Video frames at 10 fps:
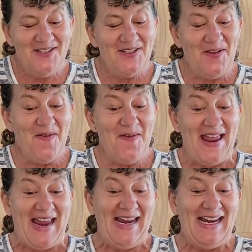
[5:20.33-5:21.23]
So
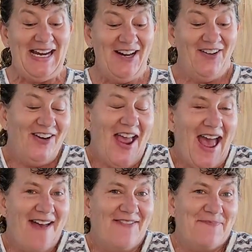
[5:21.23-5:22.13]
here you
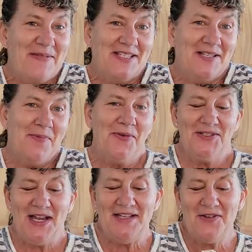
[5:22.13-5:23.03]
have it, my
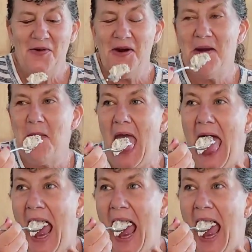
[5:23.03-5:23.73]
s'mores ice cream.